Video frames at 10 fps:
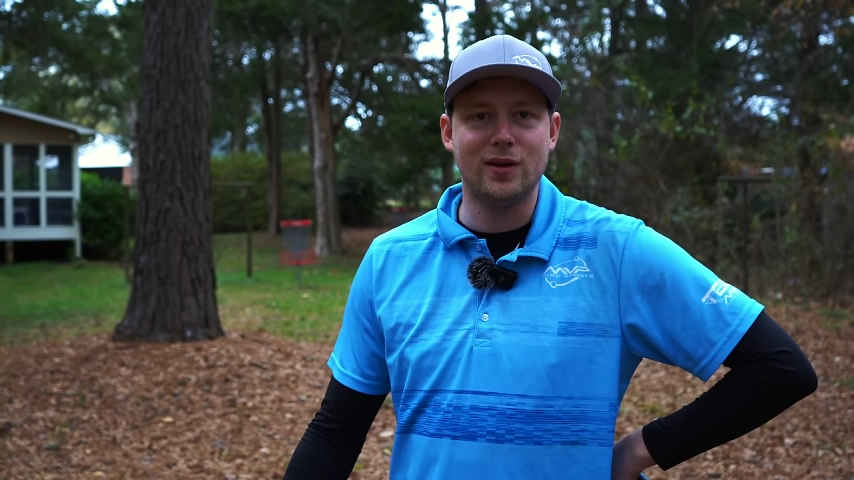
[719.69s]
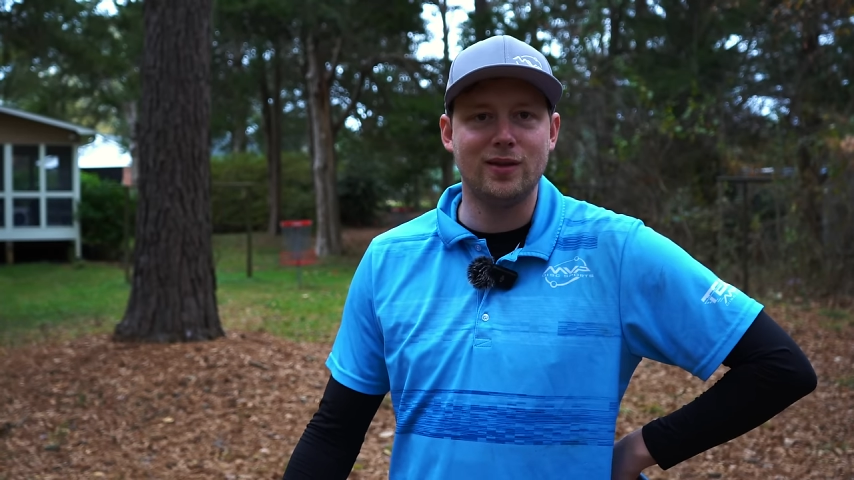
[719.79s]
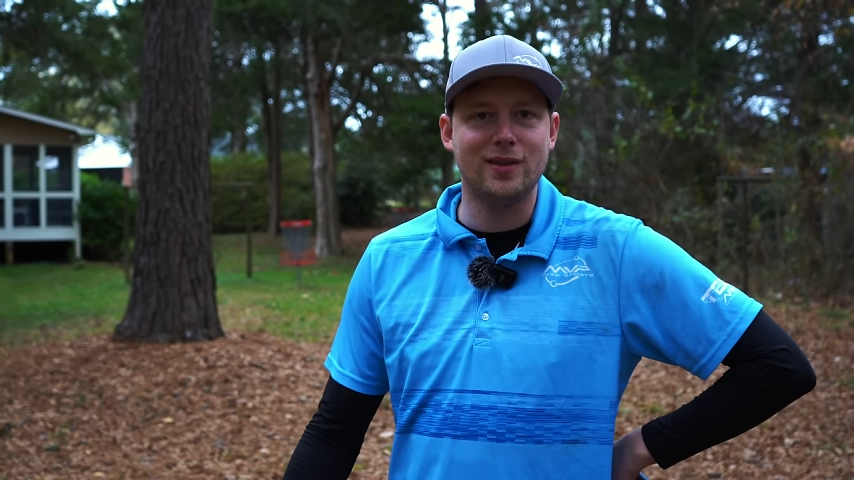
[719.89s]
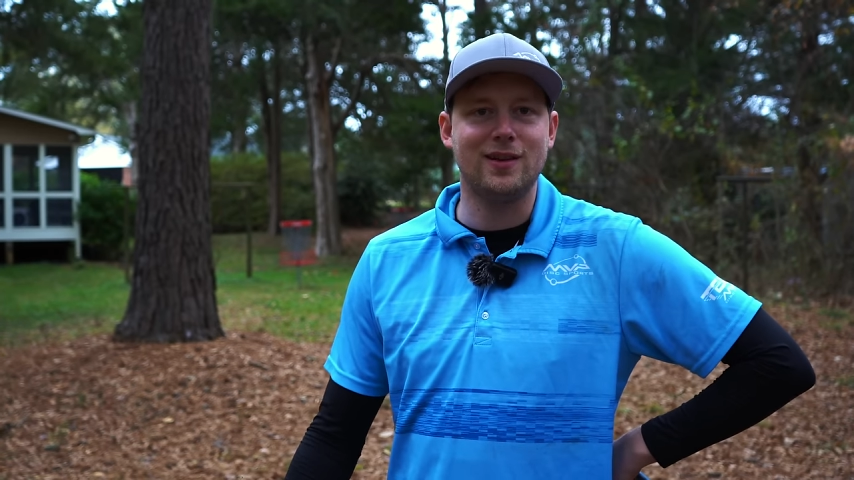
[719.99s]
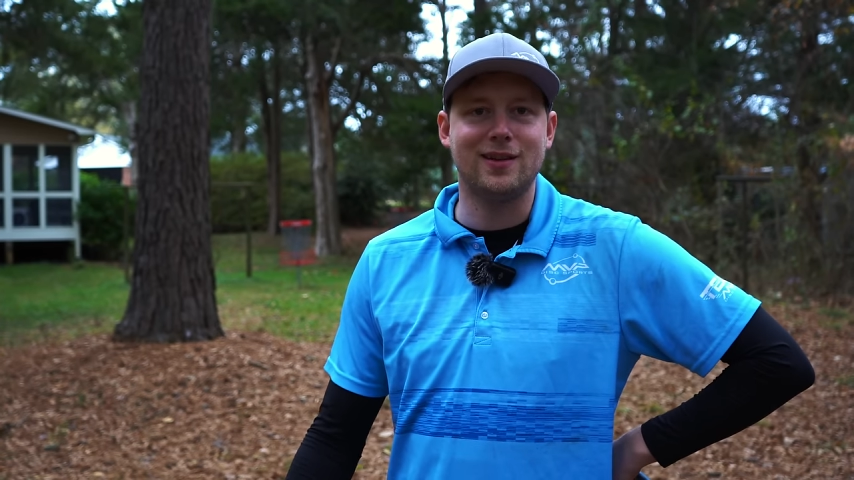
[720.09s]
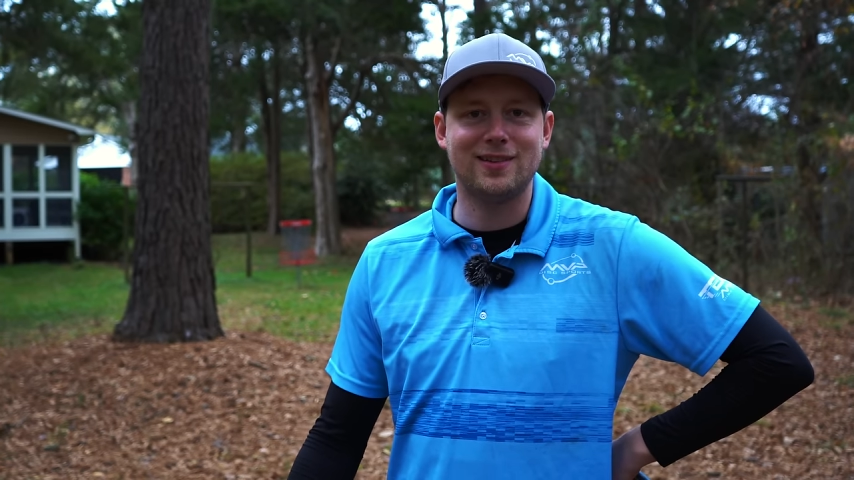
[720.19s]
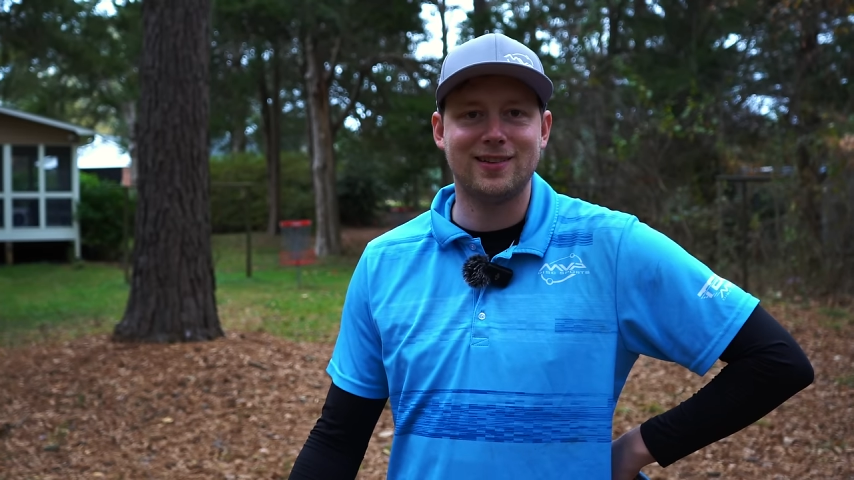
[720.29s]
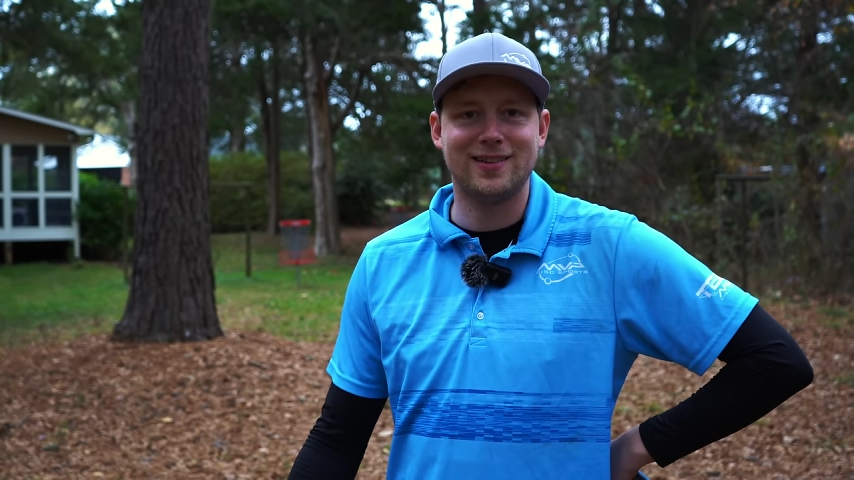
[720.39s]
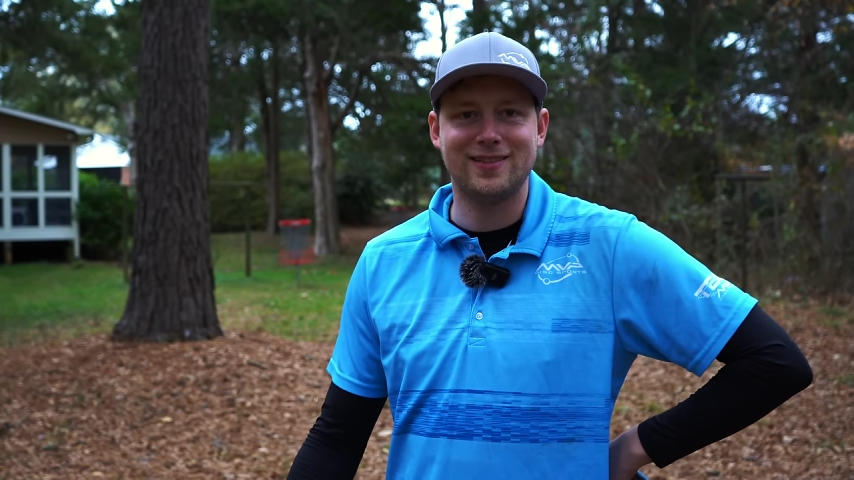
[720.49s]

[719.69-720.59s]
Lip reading: and the disc.